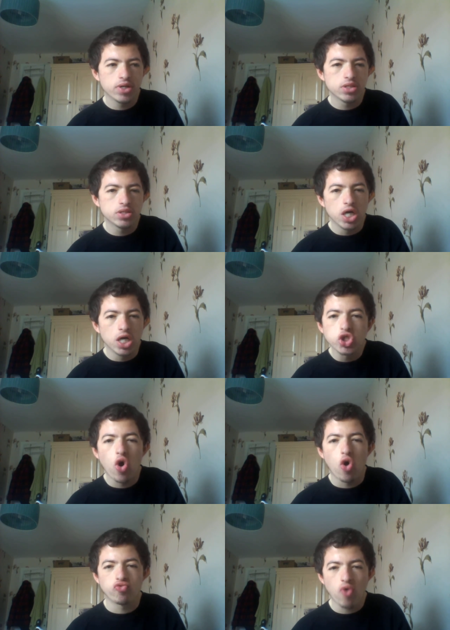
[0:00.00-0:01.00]
does
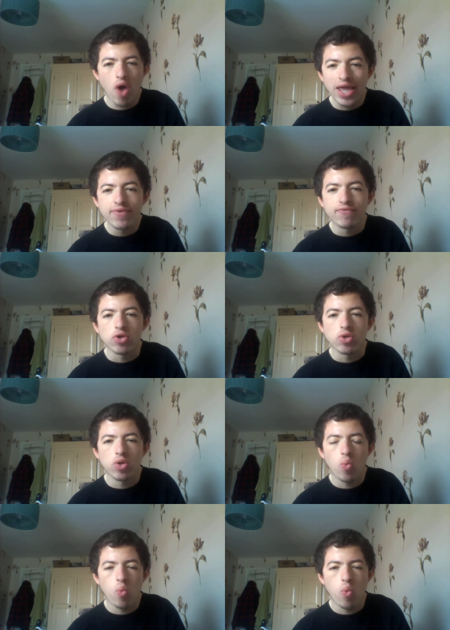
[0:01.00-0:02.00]
not rival
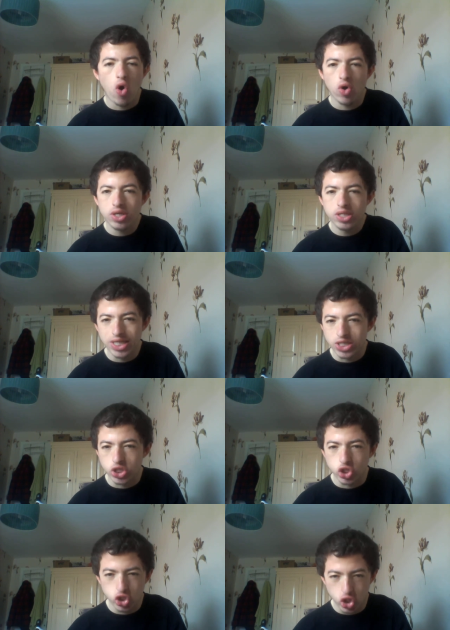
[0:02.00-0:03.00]
what
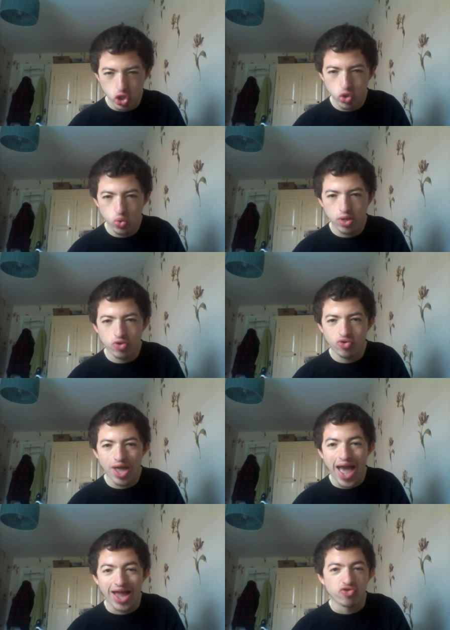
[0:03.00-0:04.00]
season 2
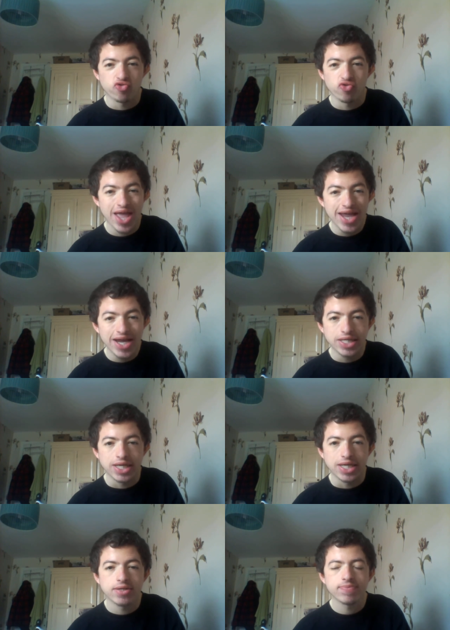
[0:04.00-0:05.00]
had created.